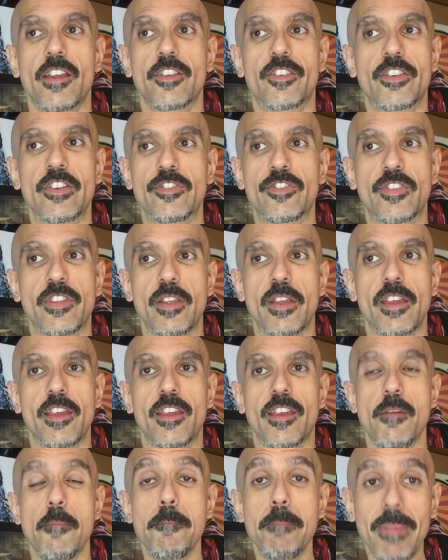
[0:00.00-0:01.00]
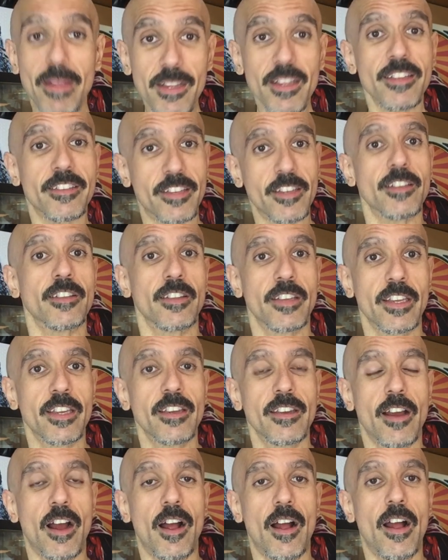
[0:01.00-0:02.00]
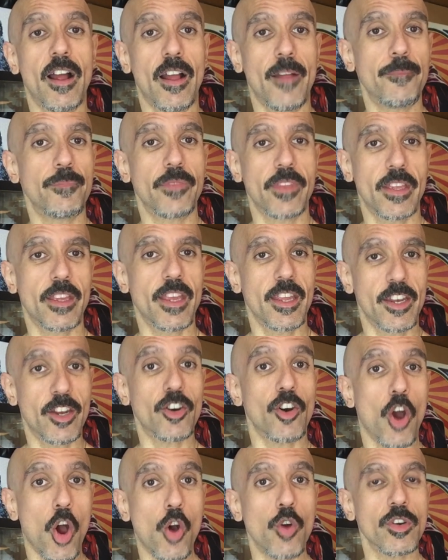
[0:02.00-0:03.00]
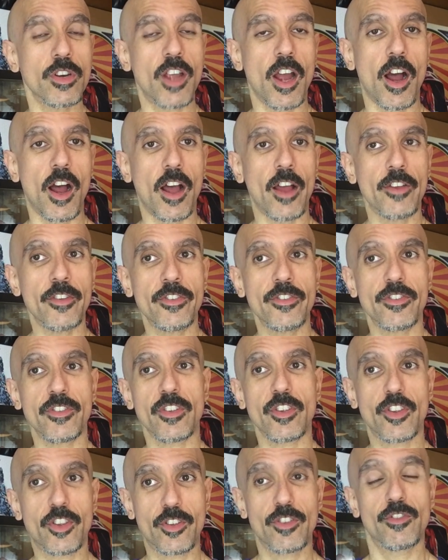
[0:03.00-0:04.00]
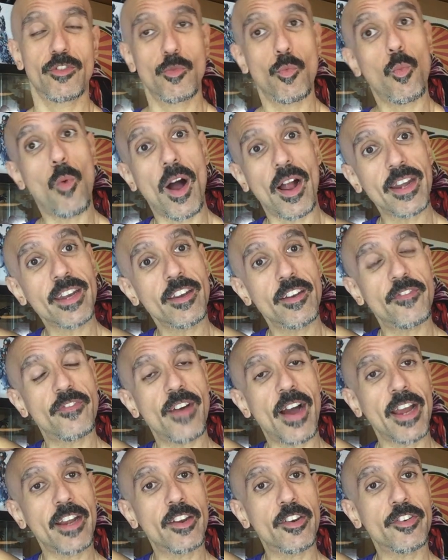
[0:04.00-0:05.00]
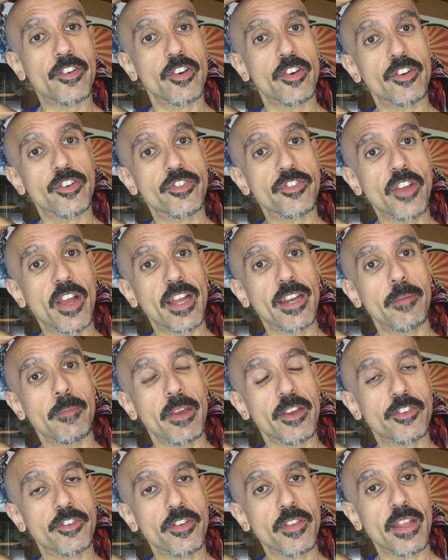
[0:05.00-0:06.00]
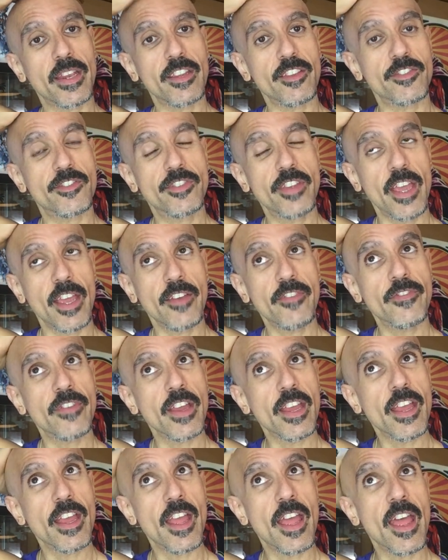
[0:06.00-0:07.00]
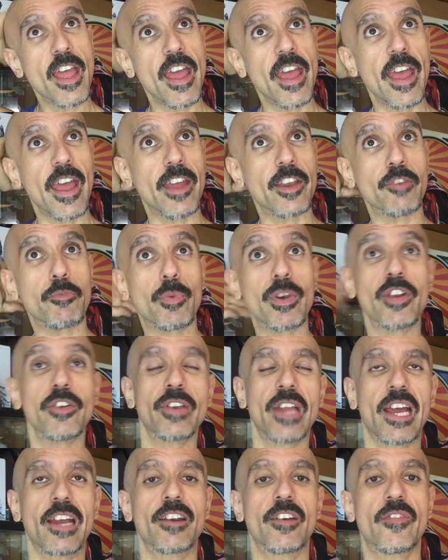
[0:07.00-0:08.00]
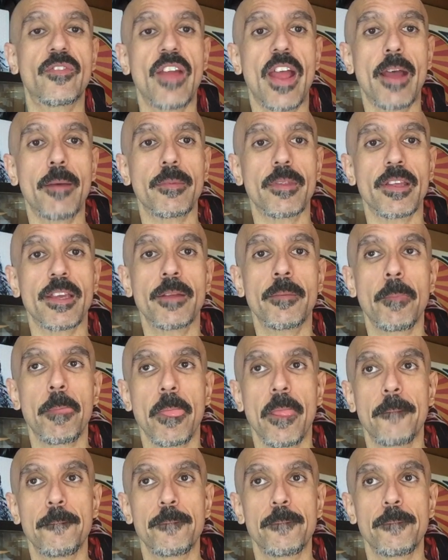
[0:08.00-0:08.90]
just militantly in her own cause, wanting to find her son and make sure that he's safe and reunite her family.